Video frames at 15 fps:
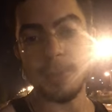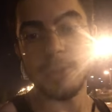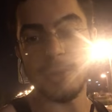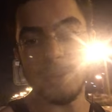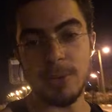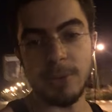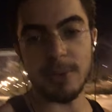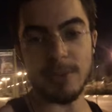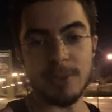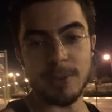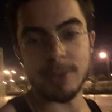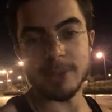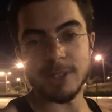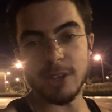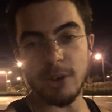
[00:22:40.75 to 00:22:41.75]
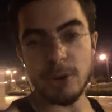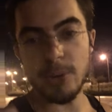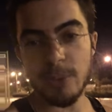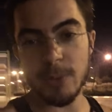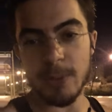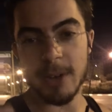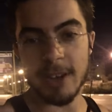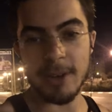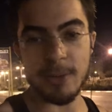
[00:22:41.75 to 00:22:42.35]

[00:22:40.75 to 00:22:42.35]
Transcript: to know